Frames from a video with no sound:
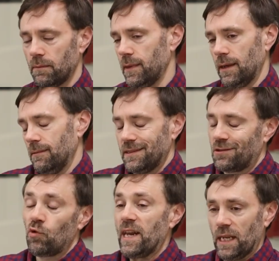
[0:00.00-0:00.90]
it's
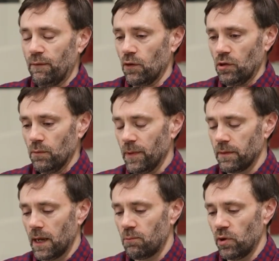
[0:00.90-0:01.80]
training for you
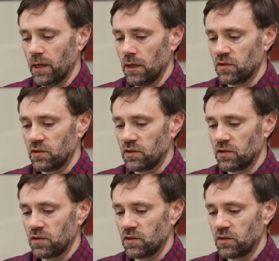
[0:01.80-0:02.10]
at that point.